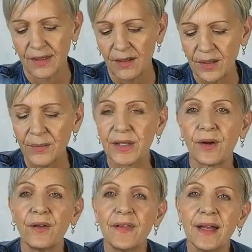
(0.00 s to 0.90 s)
Oh, here we
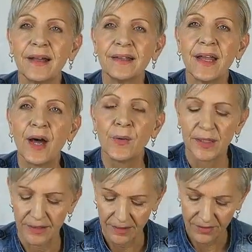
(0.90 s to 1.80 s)
go. The
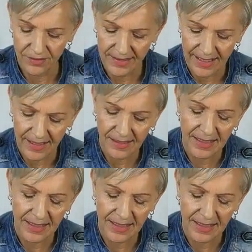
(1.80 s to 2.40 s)
unknown goes hand